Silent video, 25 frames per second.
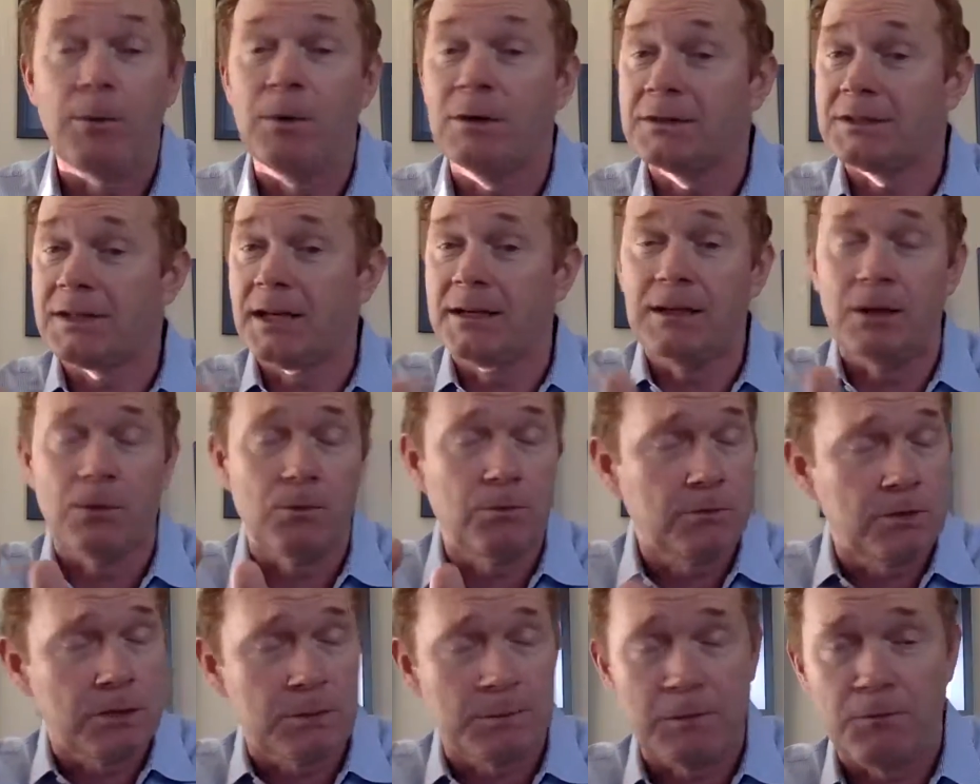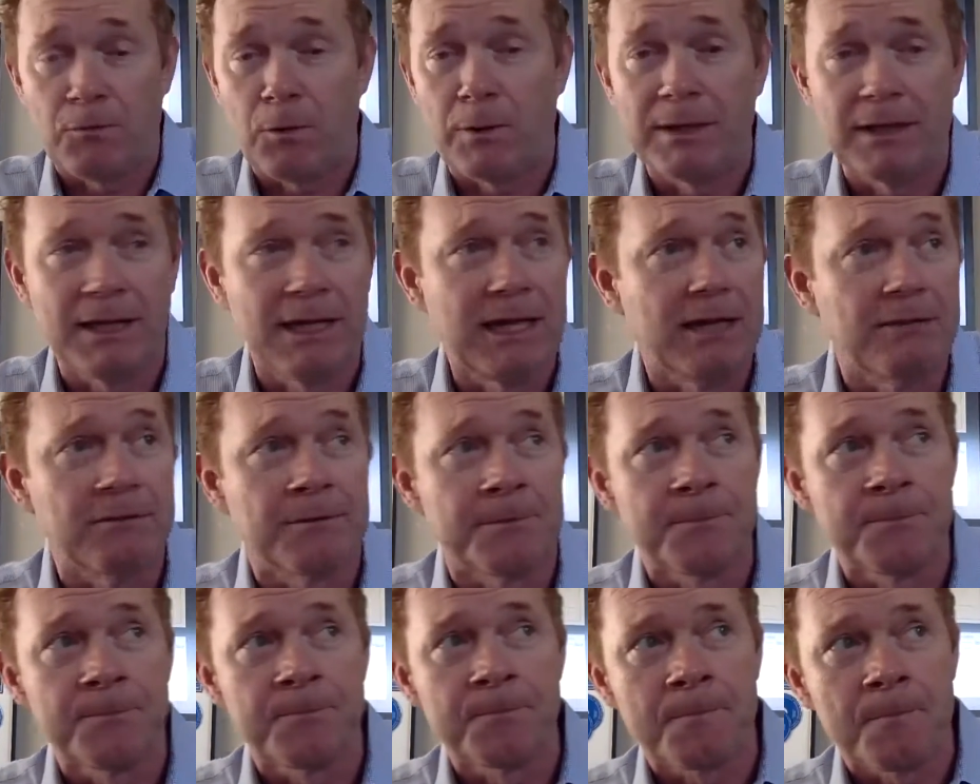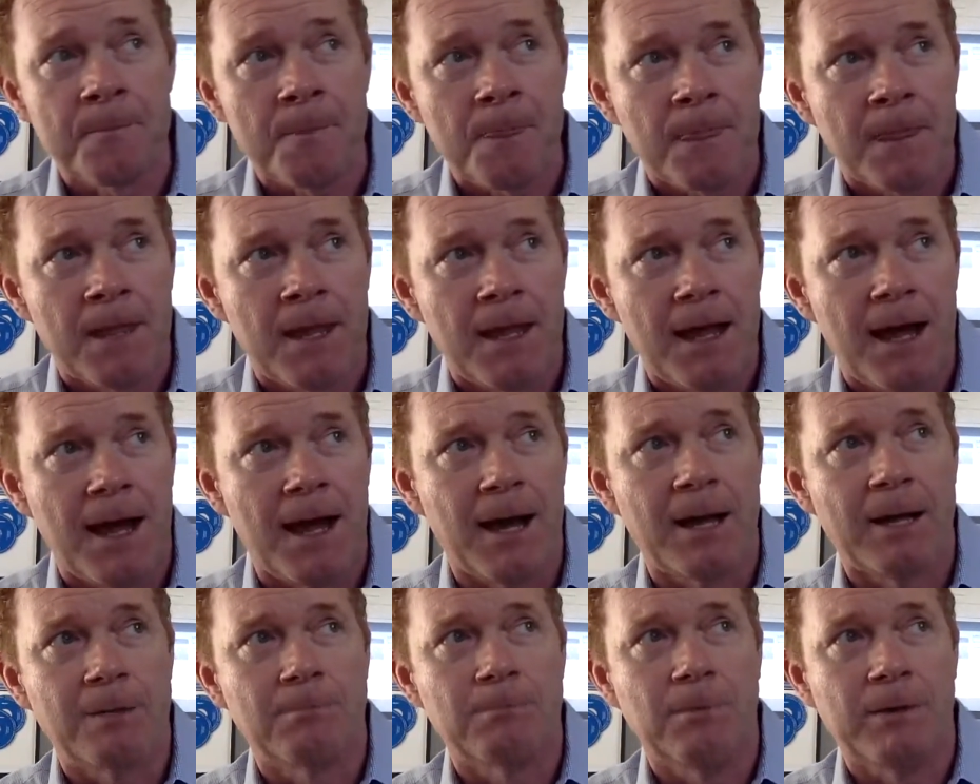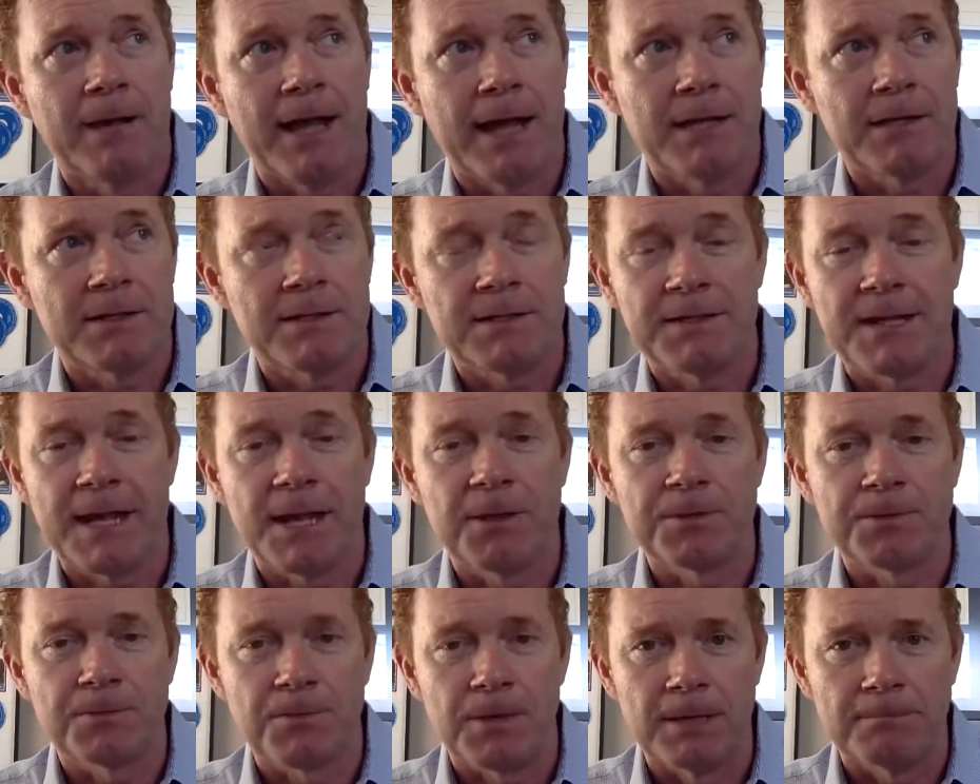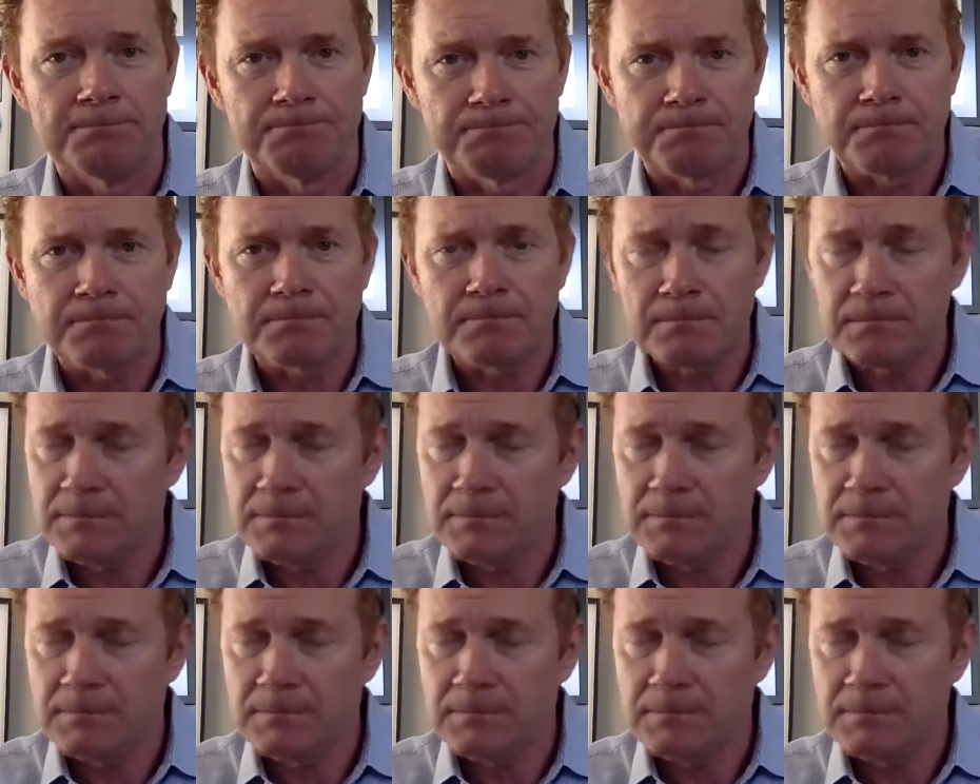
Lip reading: I will tell you, just before we leave, we had a sales rep